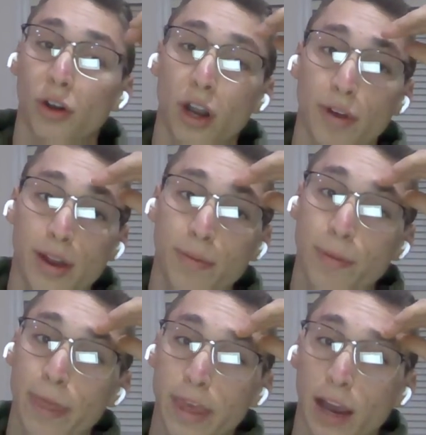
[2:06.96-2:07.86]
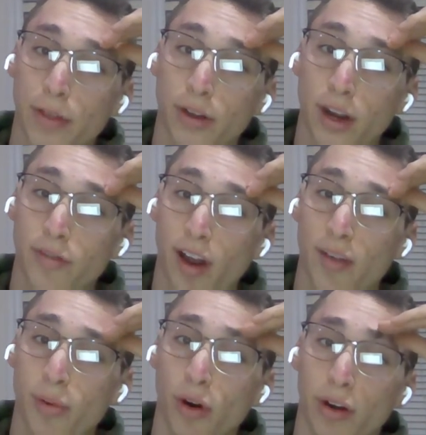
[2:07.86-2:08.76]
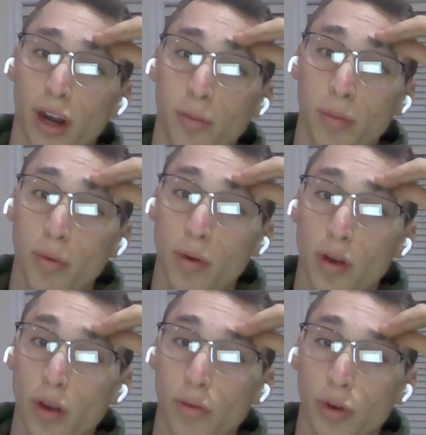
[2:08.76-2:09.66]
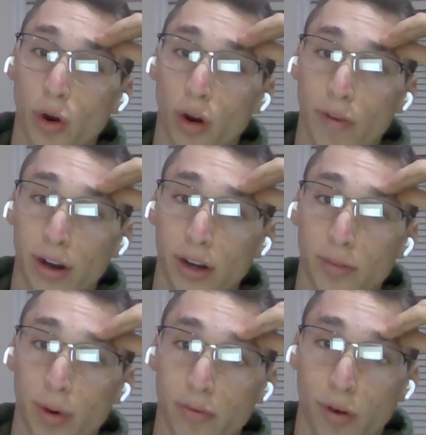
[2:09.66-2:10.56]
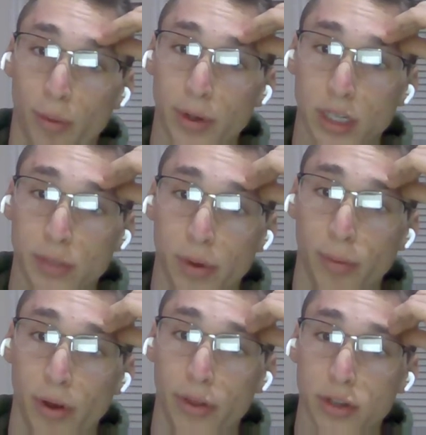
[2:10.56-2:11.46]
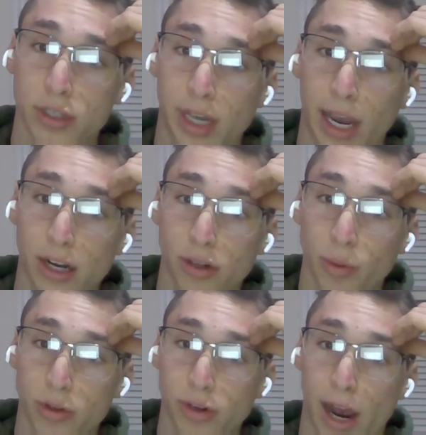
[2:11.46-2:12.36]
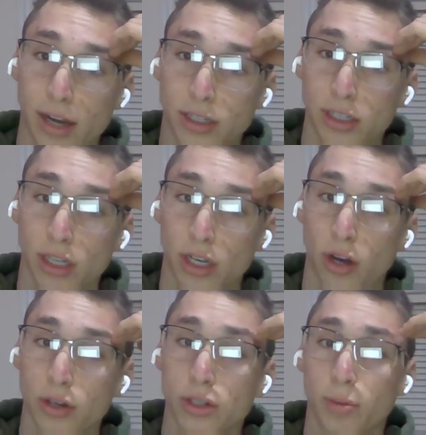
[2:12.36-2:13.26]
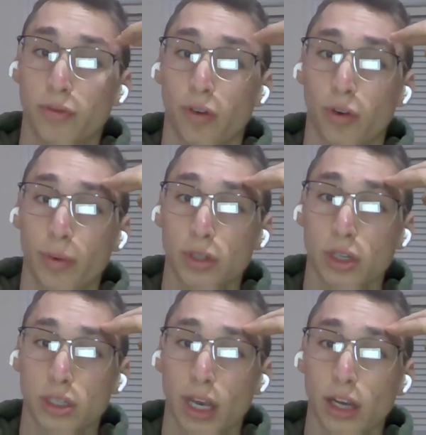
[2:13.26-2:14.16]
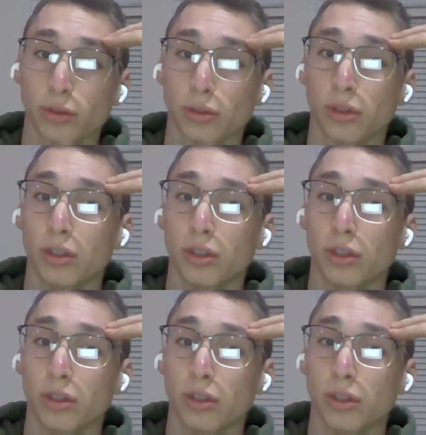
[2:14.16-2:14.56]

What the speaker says: I read, the F-35 program record of performance has been both a scandal with tragedies that cost, performance, and schedule.